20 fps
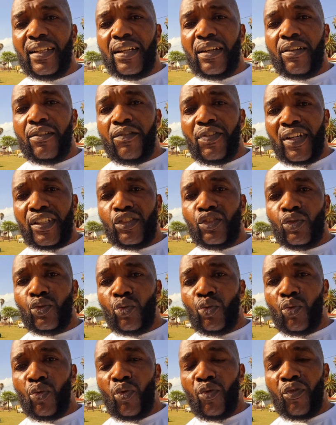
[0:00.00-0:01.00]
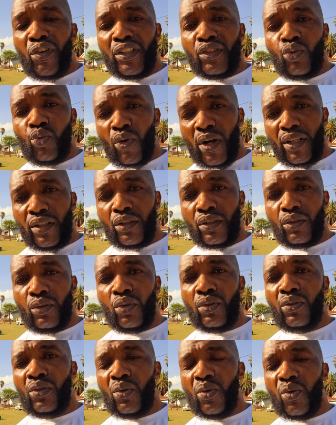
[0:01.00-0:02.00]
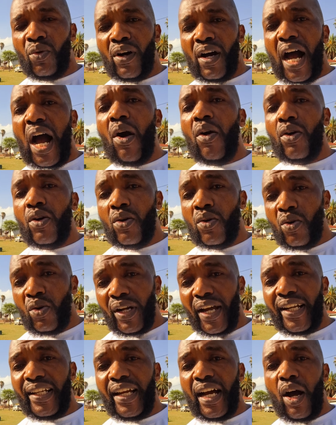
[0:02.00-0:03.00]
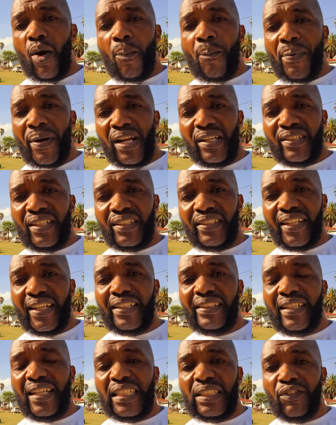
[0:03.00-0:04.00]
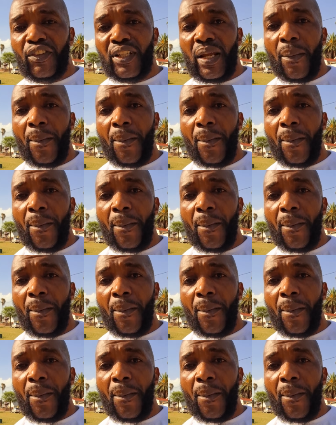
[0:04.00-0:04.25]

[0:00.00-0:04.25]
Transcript: verse 1 to 2, how good and how pleasant it is for the